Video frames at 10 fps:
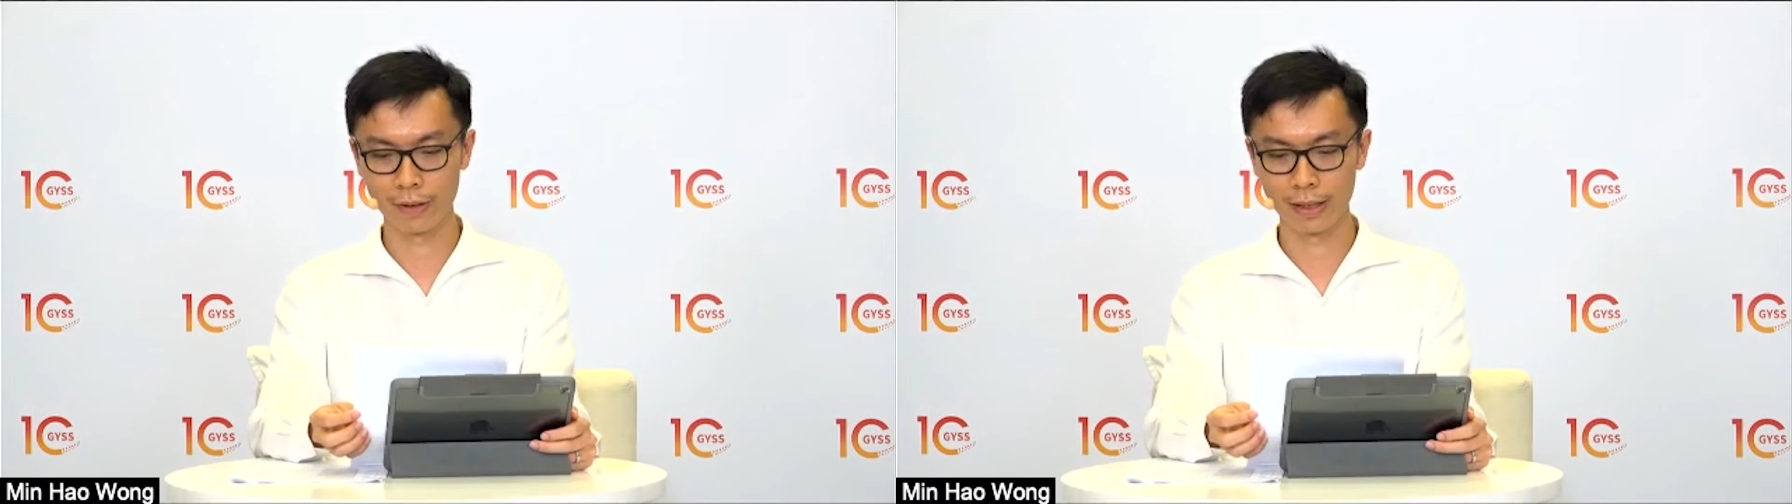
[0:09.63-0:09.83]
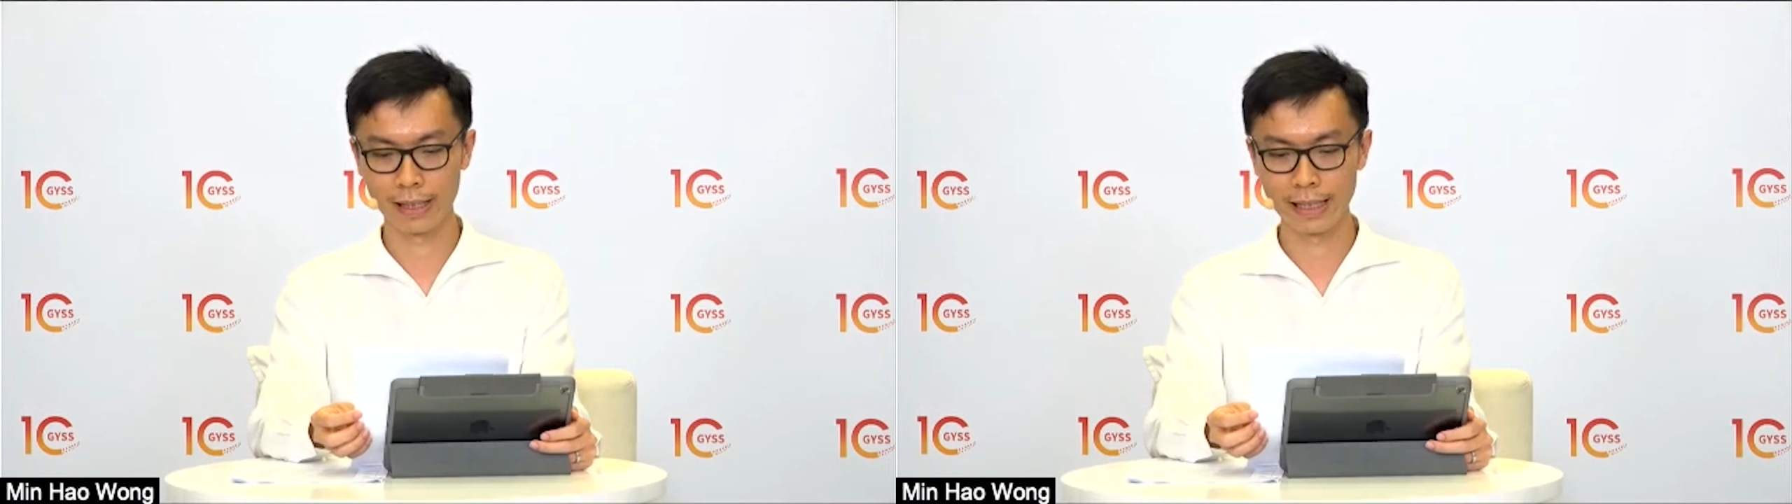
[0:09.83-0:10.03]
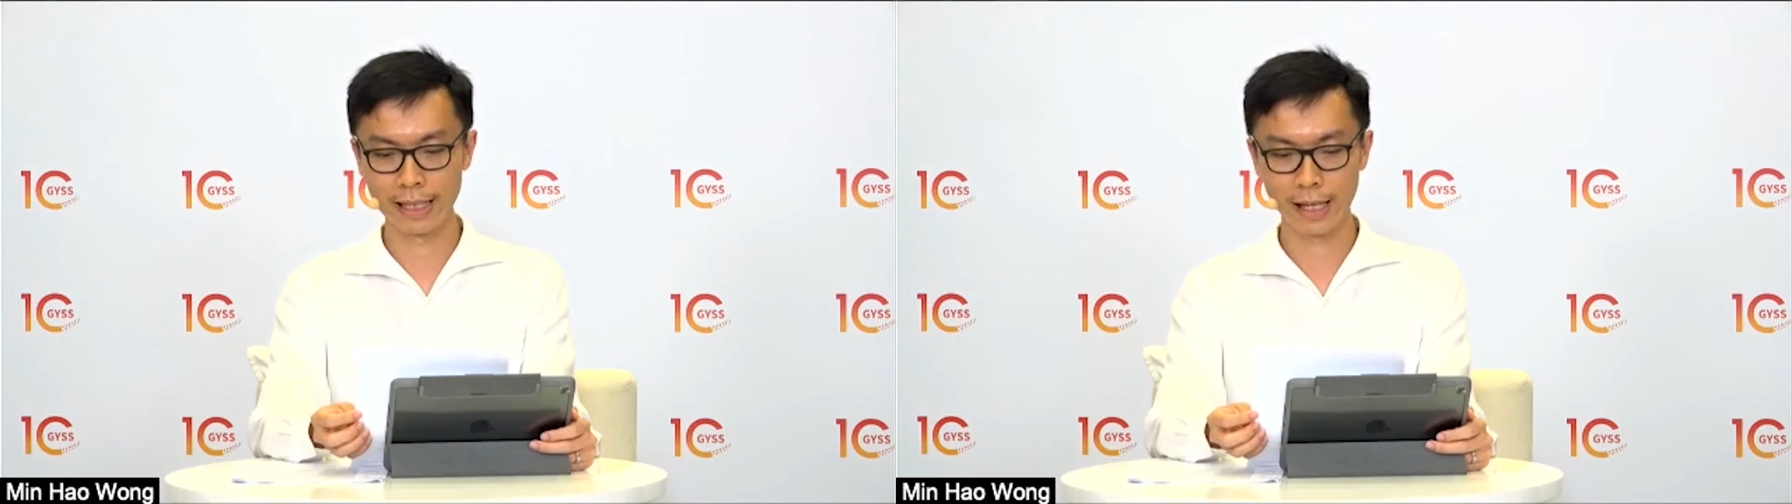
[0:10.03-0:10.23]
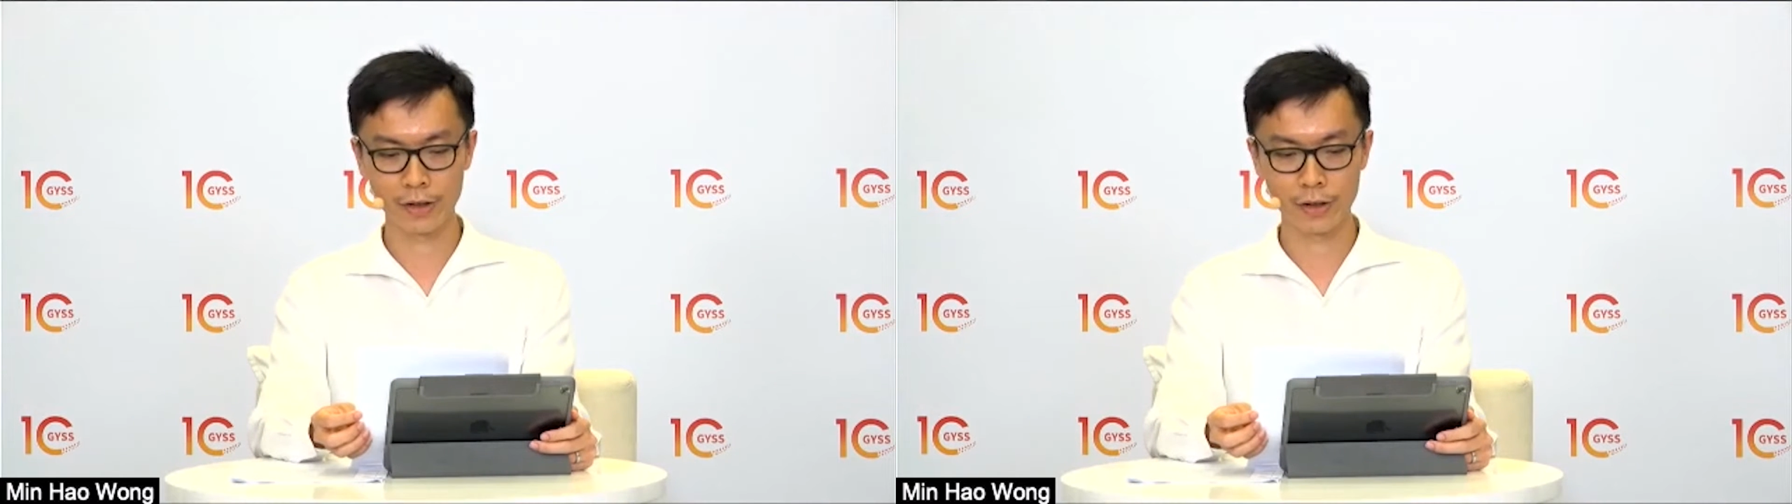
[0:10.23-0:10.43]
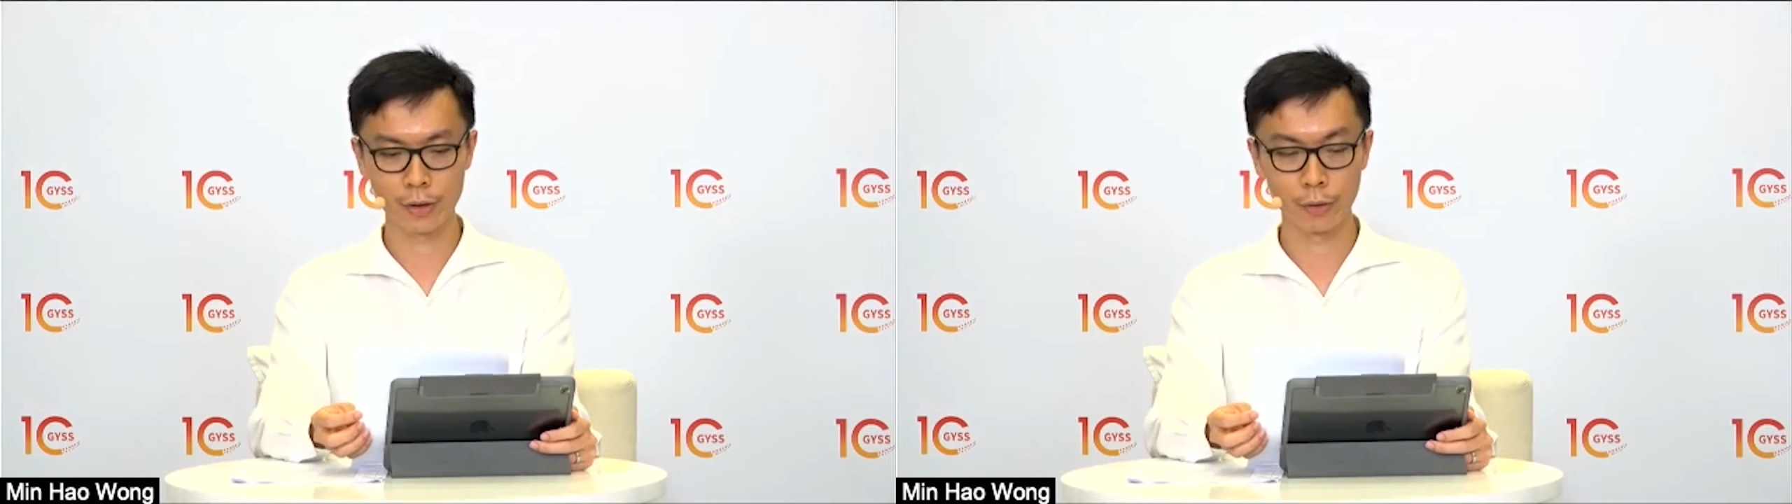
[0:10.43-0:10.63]

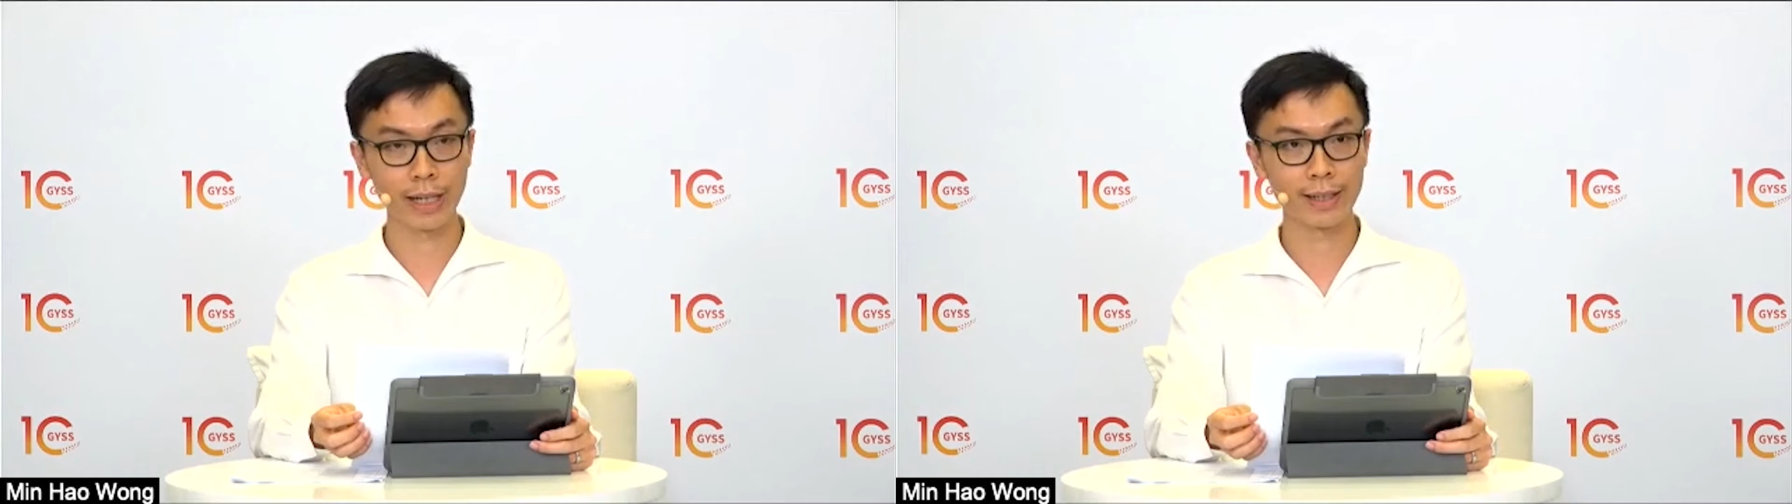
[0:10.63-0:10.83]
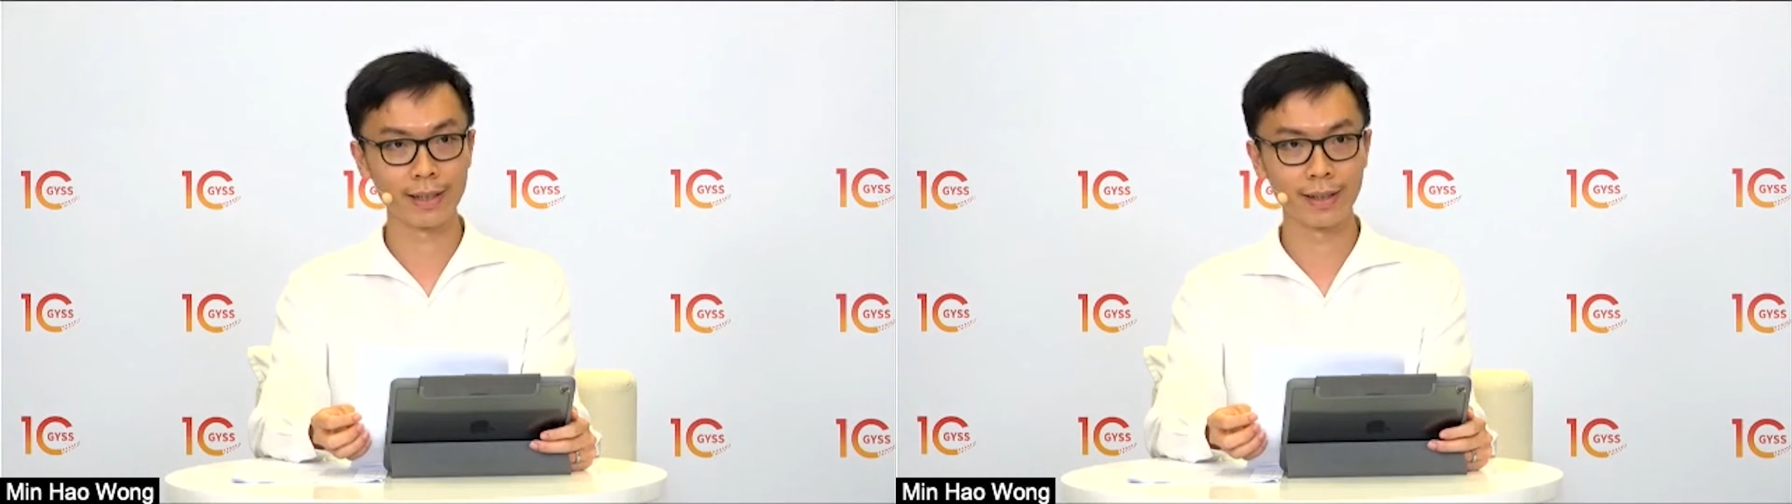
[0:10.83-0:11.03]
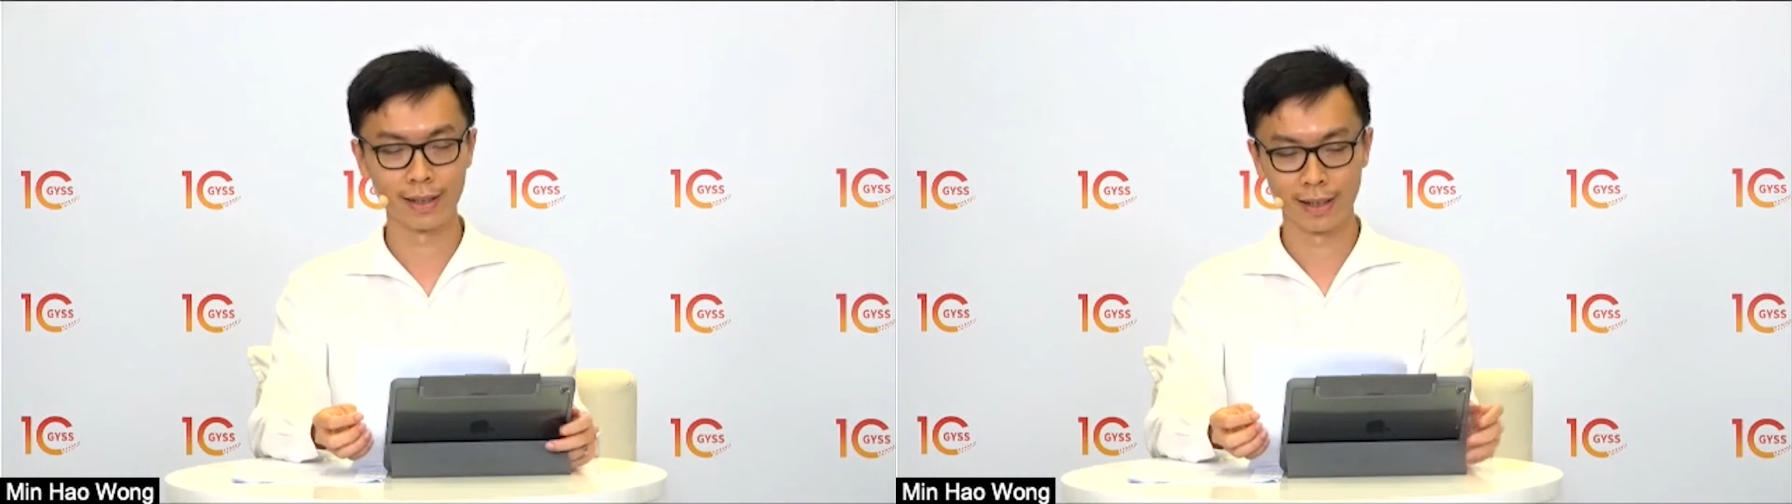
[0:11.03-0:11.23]
ETH Zürich.